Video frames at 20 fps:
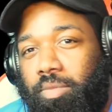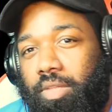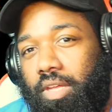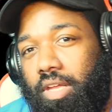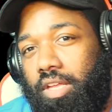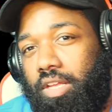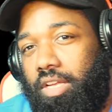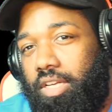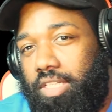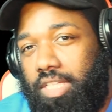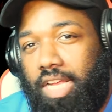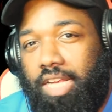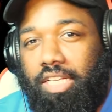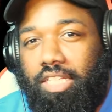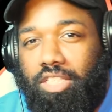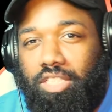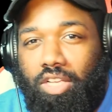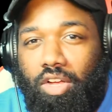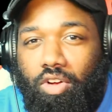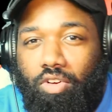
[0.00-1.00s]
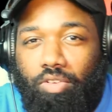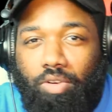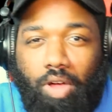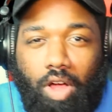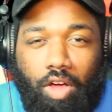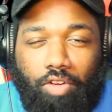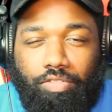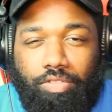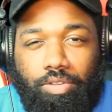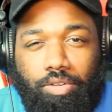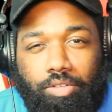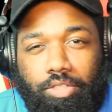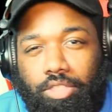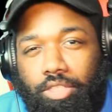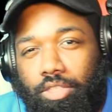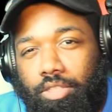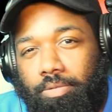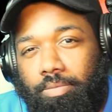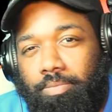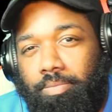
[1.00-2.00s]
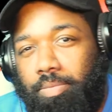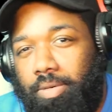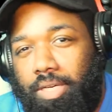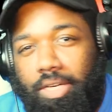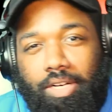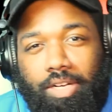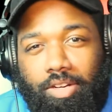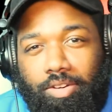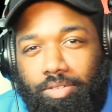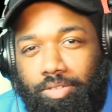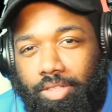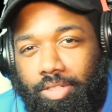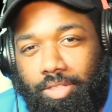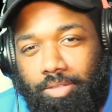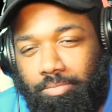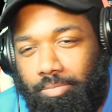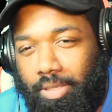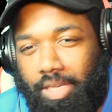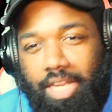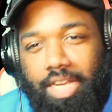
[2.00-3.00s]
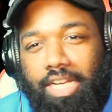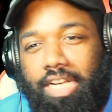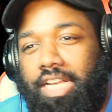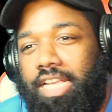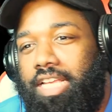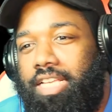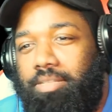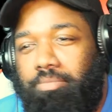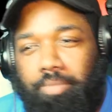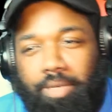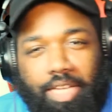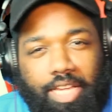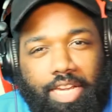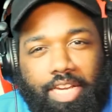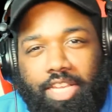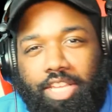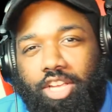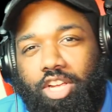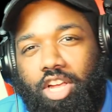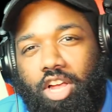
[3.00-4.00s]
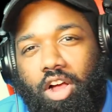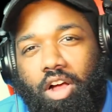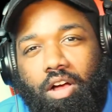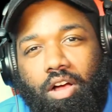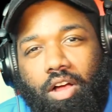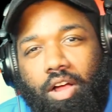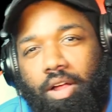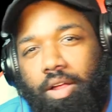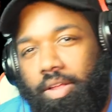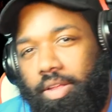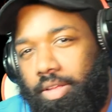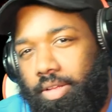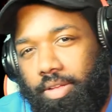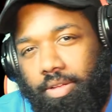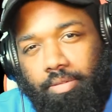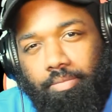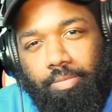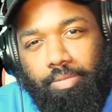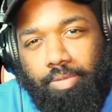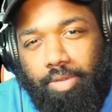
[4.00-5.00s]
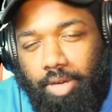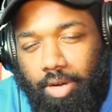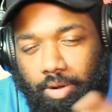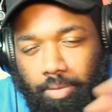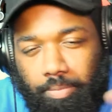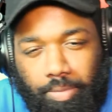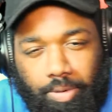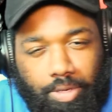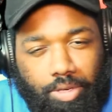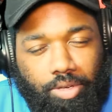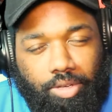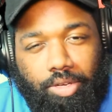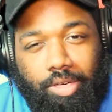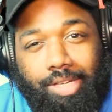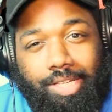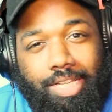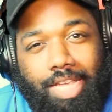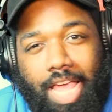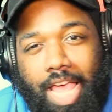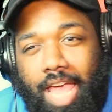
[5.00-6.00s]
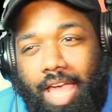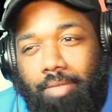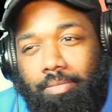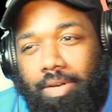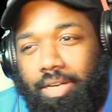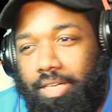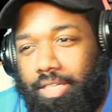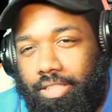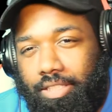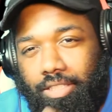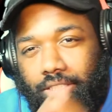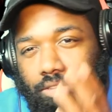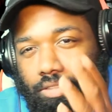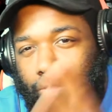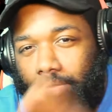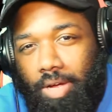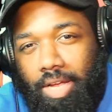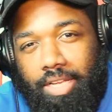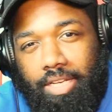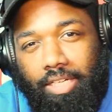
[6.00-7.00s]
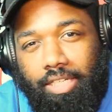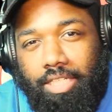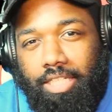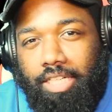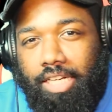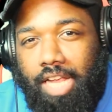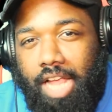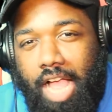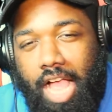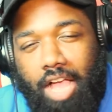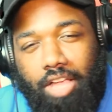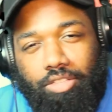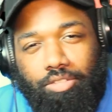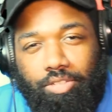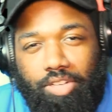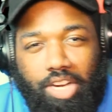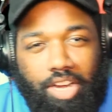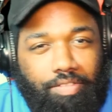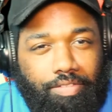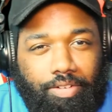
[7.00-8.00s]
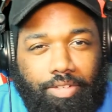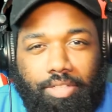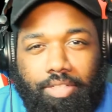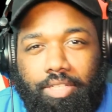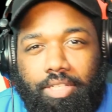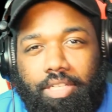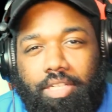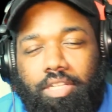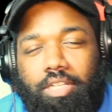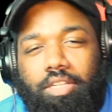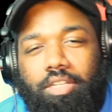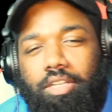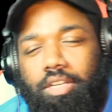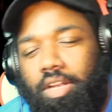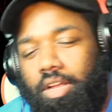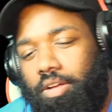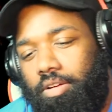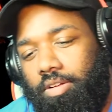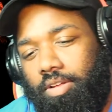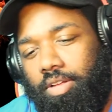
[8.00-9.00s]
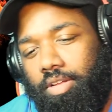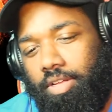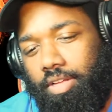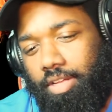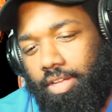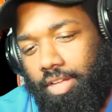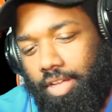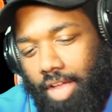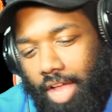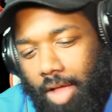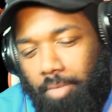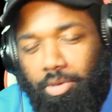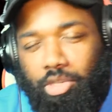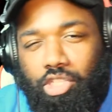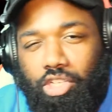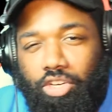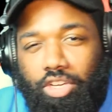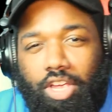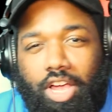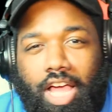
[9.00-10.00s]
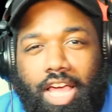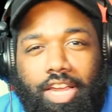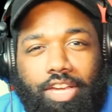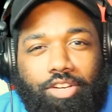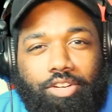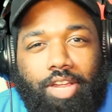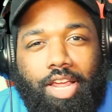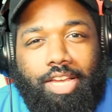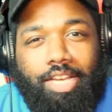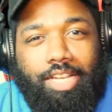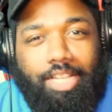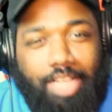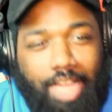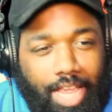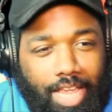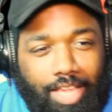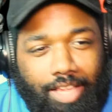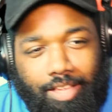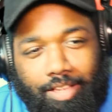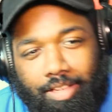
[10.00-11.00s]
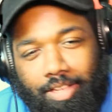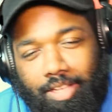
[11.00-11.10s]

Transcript: You can take the song off of YouTube, put it on your playlist, play it in your car, put it on your tablet, listen to it while you clean the house, whatever. I'm gonna show y'all how to do that today.